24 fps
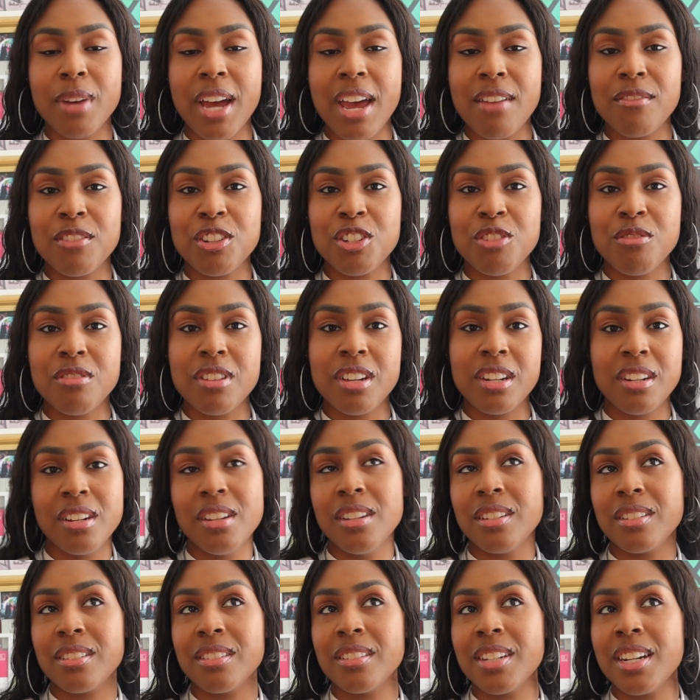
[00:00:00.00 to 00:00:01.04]
Why haven't you done
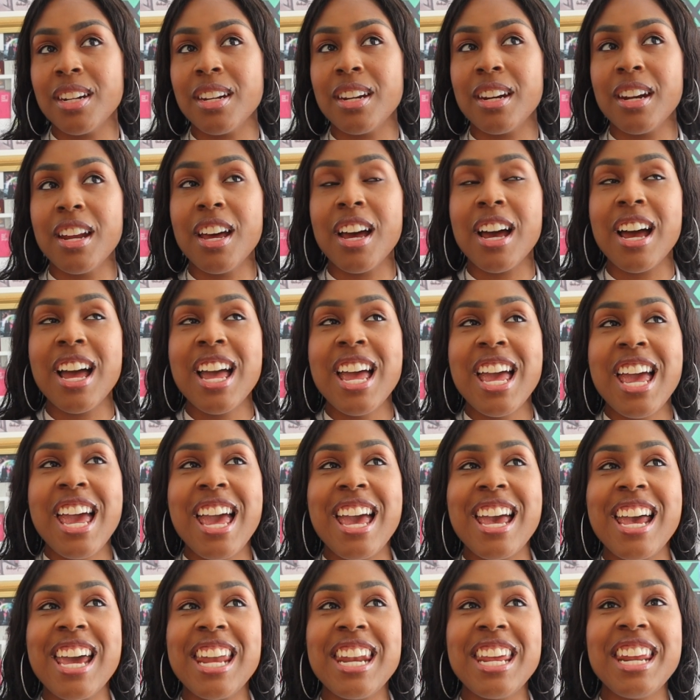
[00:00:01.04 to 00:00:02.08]
this? And
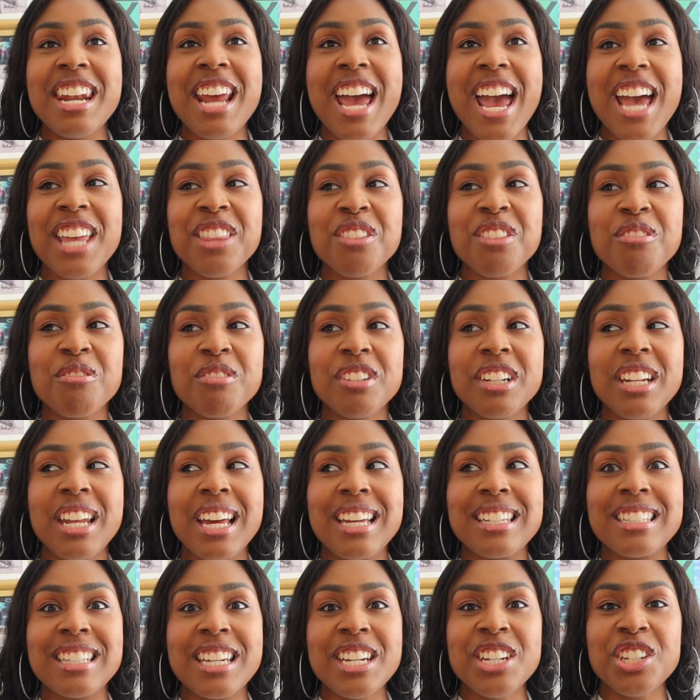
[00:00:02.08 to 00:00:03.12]
then I had the
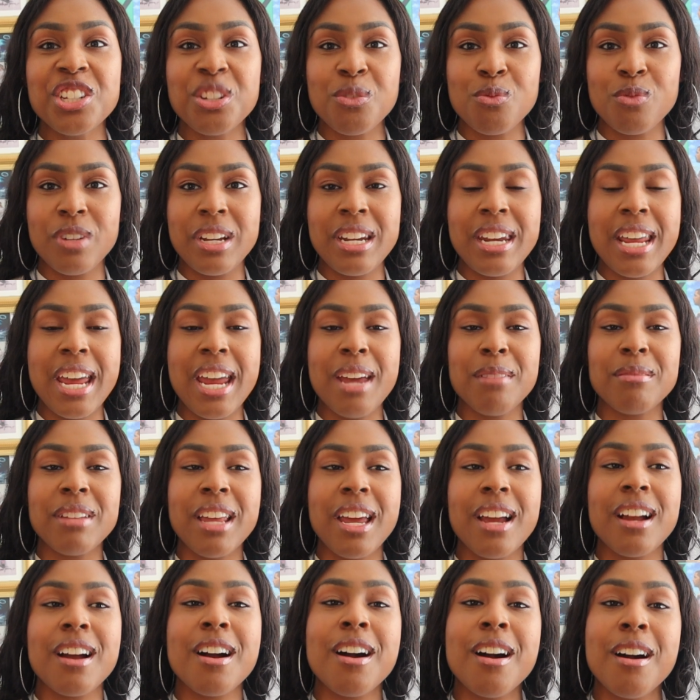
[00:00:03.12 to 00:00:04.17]
realization one day, I'm
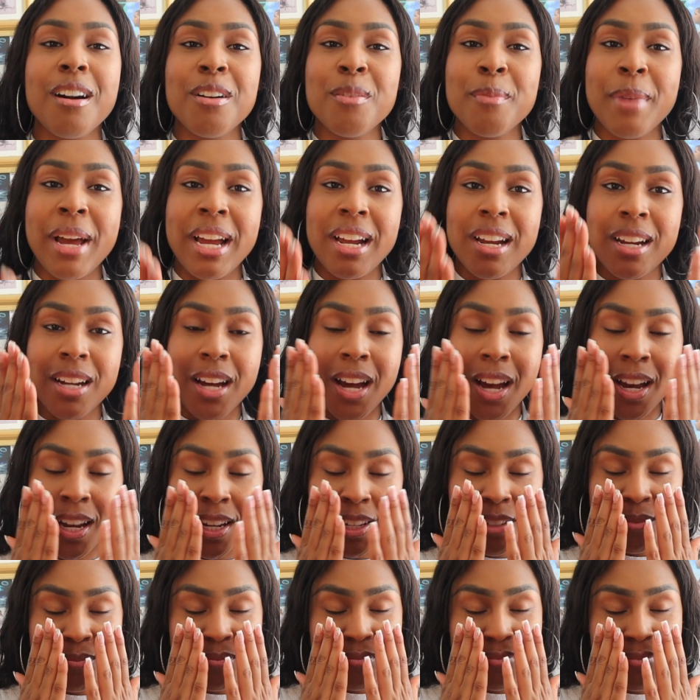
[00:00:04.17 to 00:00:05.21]
like, oh my
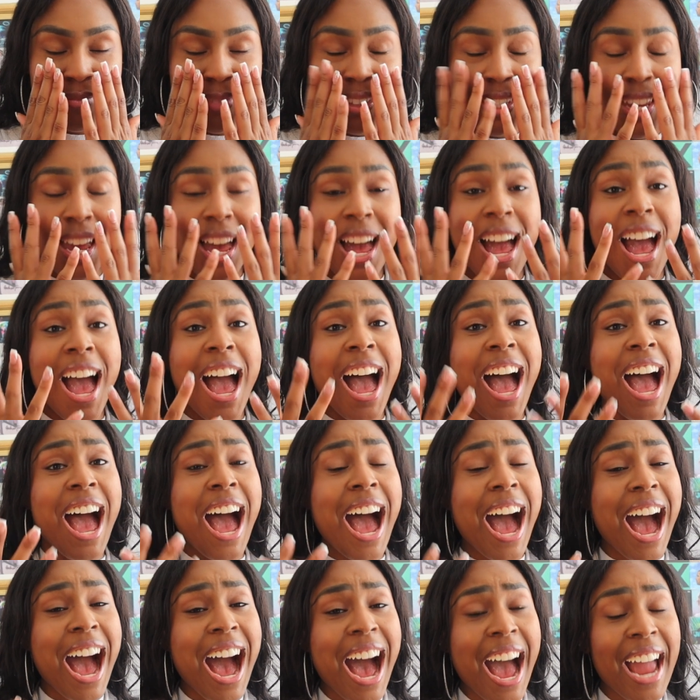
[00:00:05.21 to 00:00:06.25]
God,
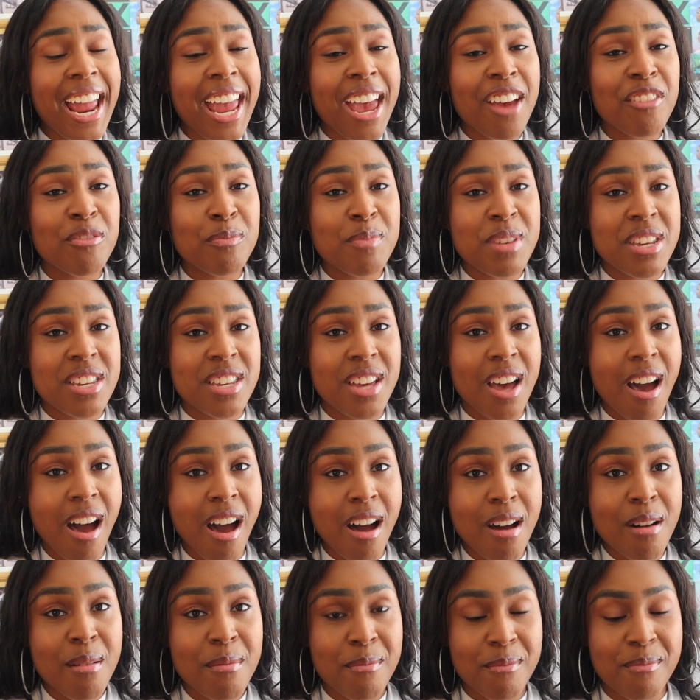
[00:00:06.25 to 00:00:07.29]
I have
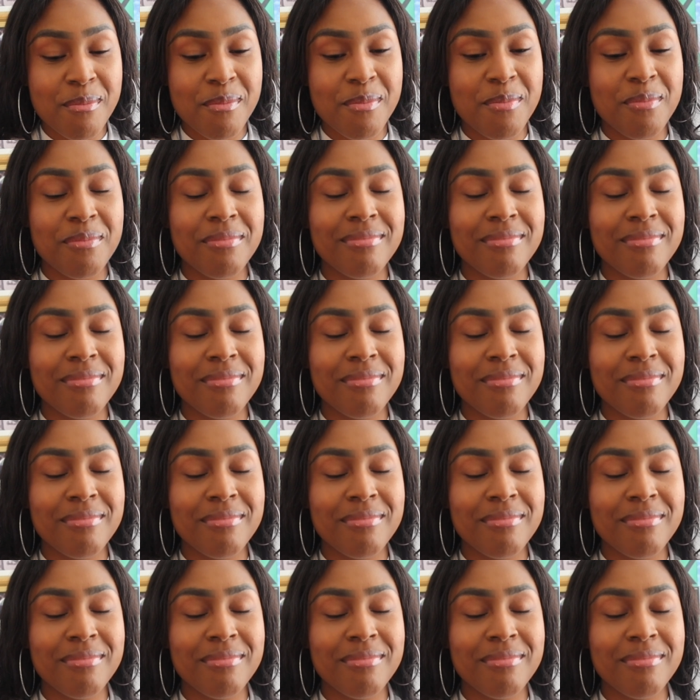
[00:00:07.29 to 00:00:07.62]
become